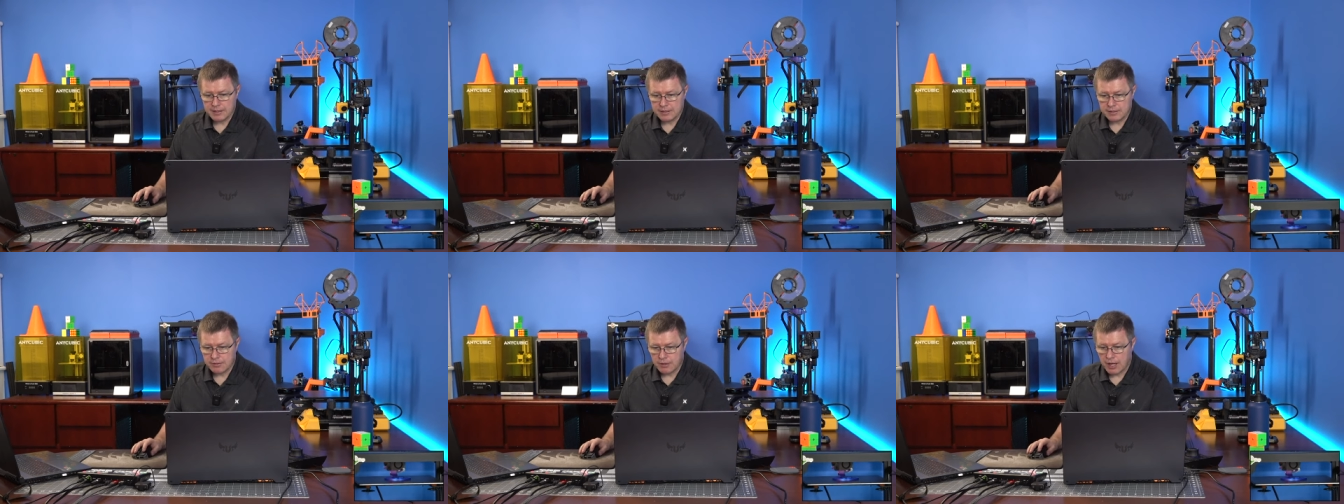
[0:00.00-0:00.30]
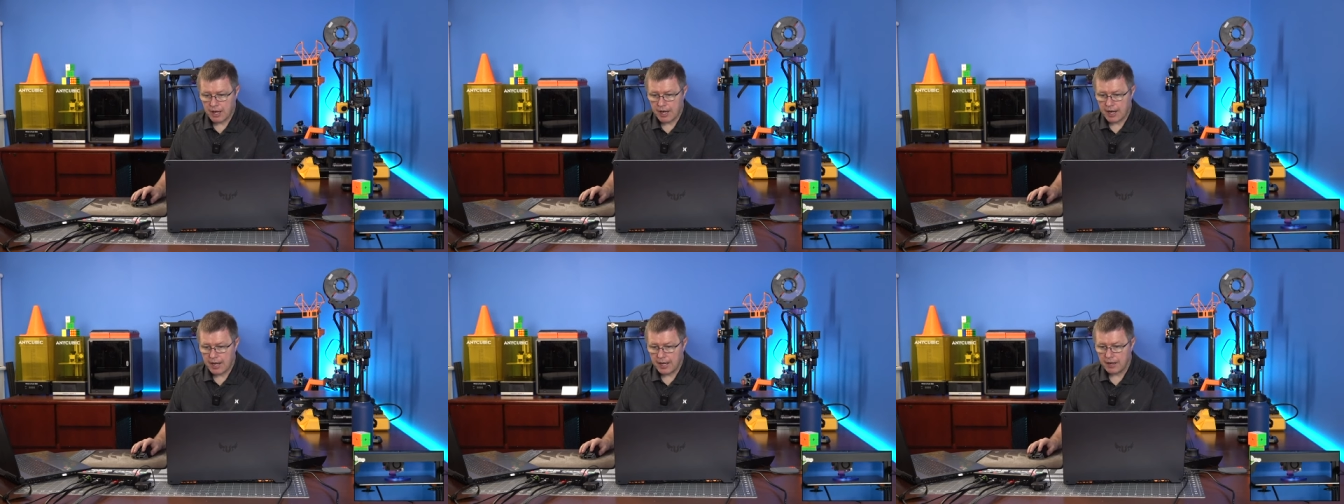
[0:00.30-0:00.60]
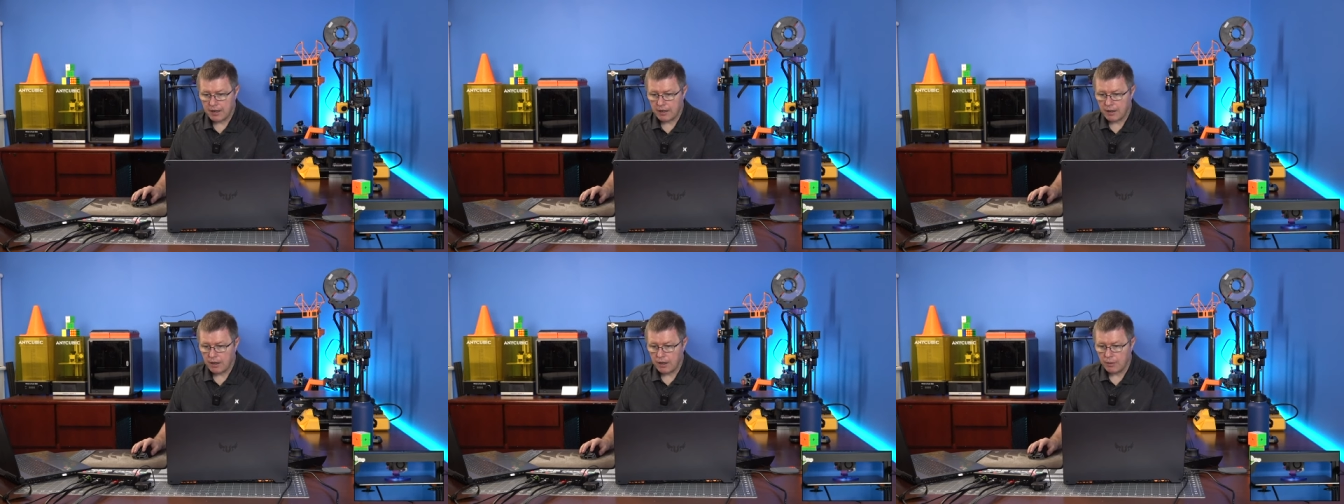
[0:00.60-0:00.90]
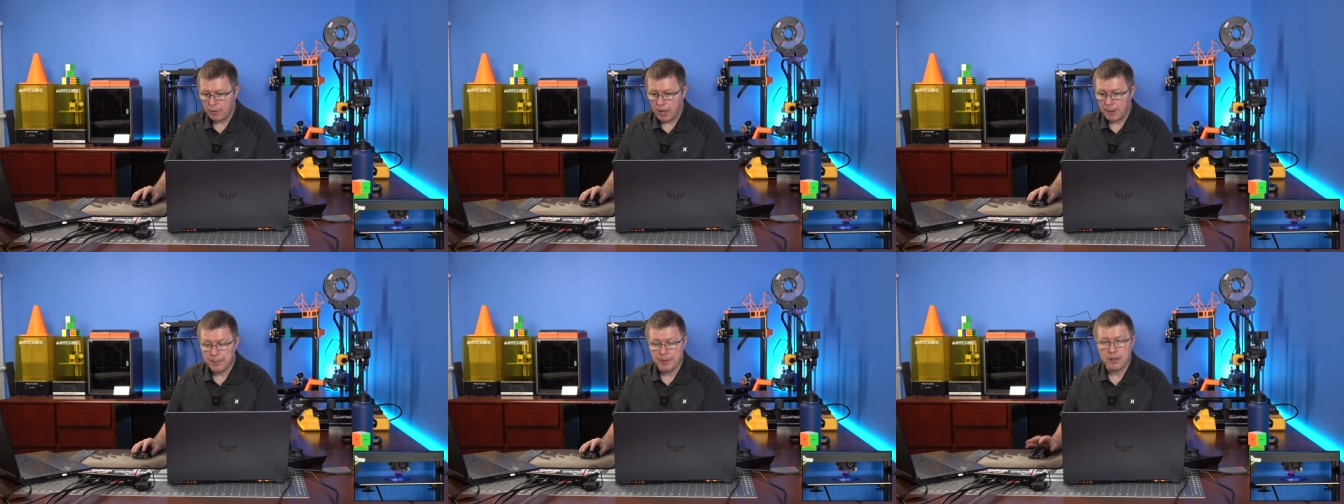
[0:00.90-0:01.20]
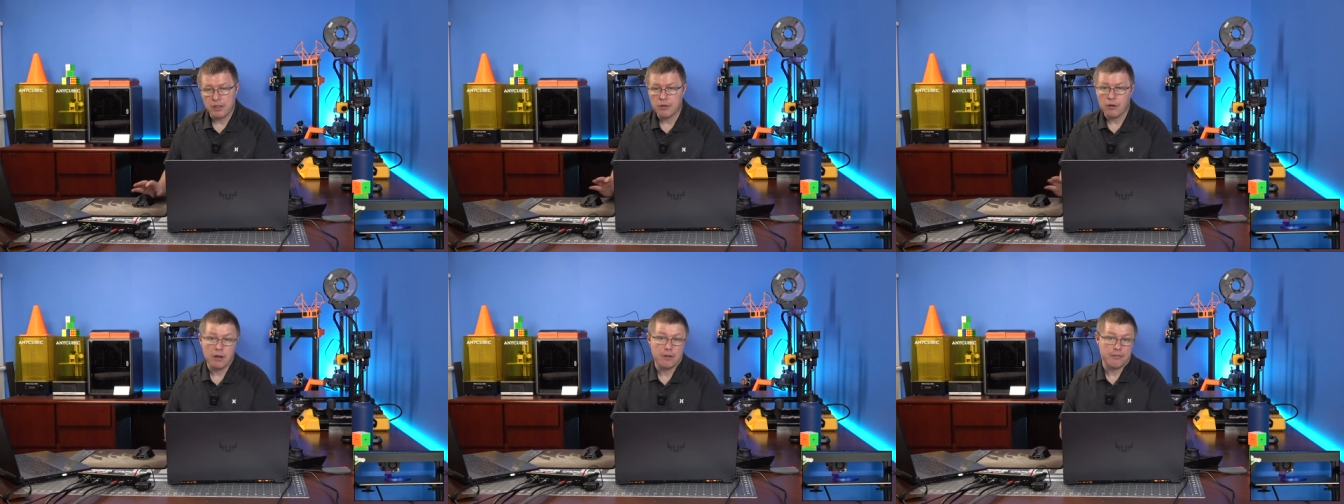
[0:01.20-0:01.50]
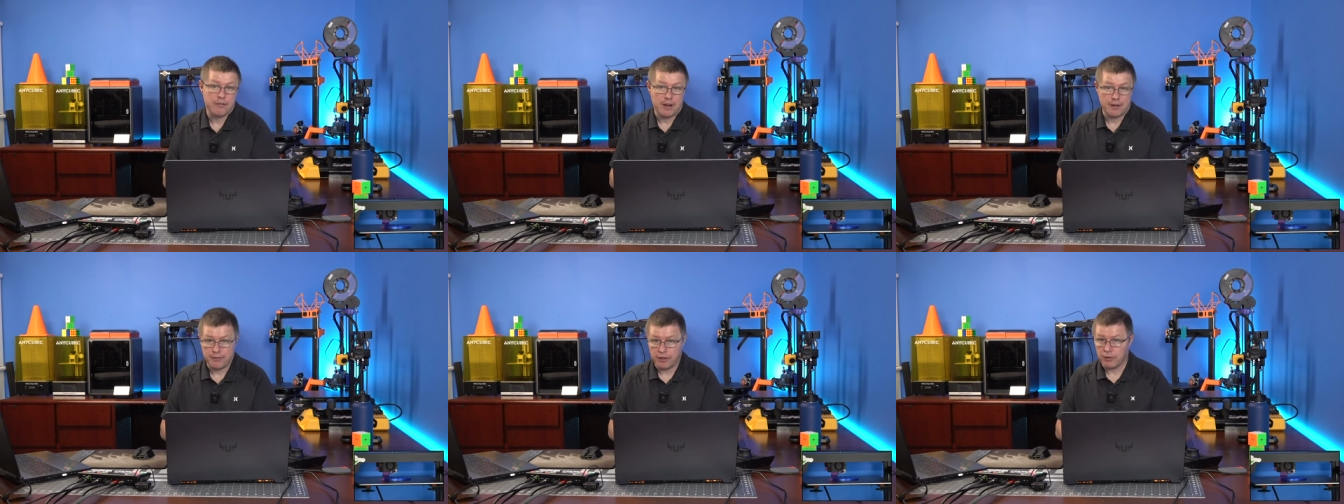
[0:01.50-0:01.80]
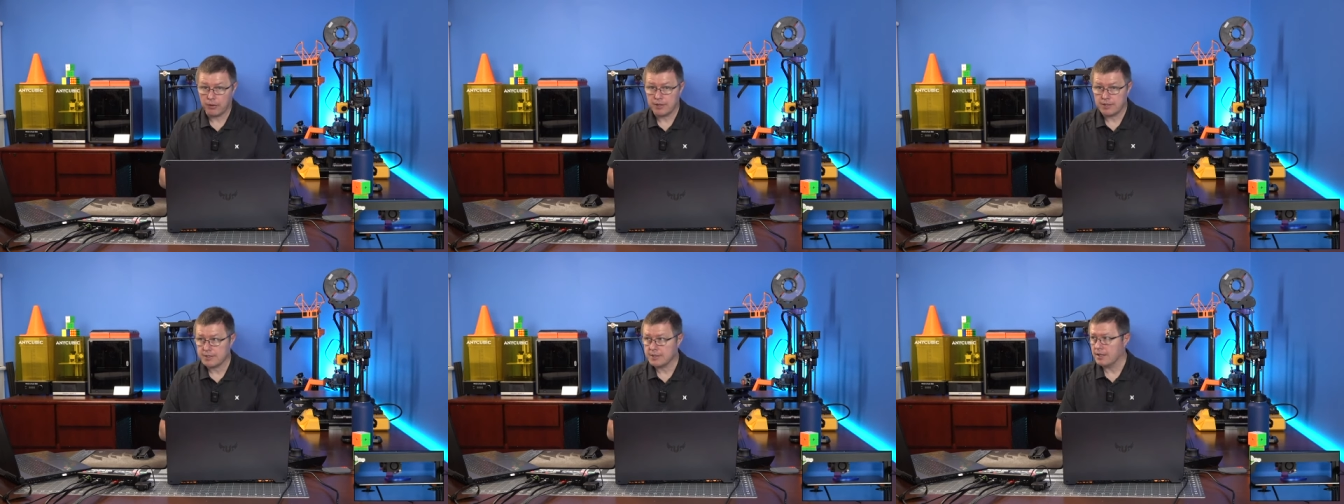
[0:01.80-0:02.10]
it's running at a whopping 35
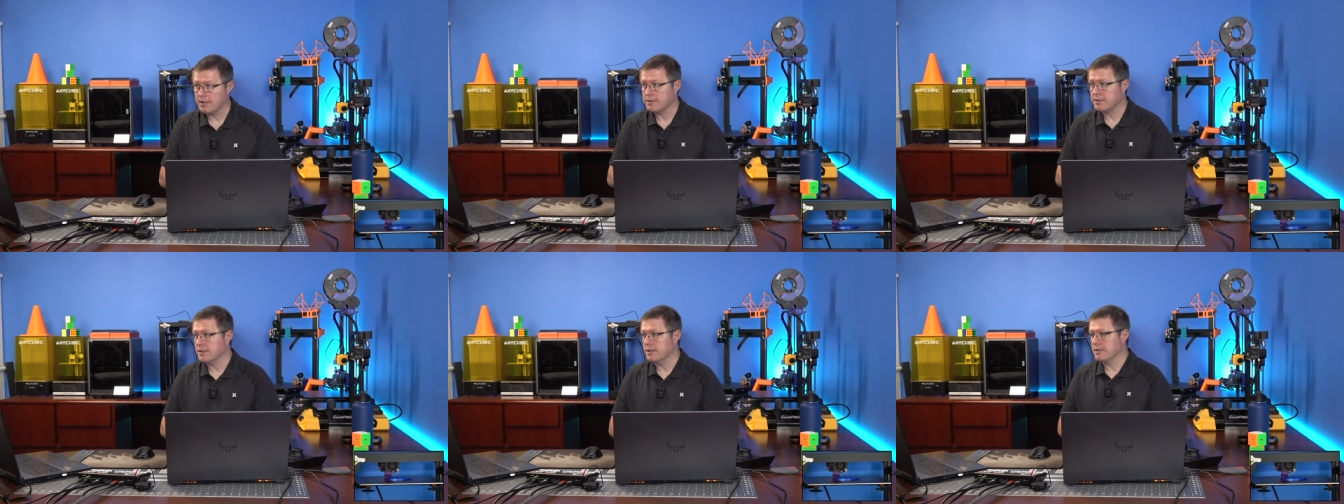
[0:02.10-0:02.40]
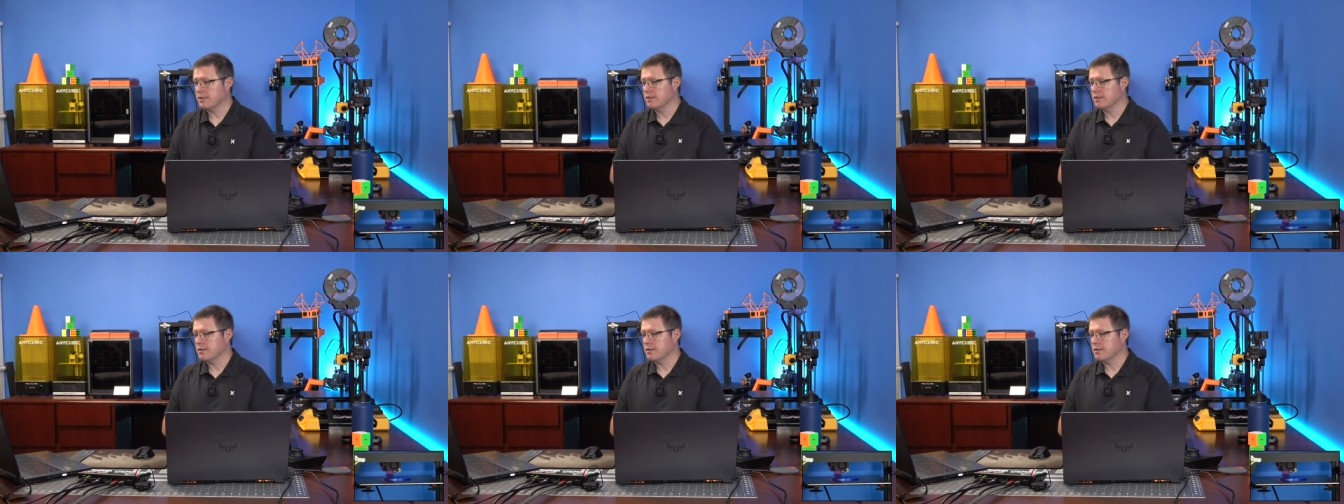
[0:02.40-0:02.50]
degrees Celsius,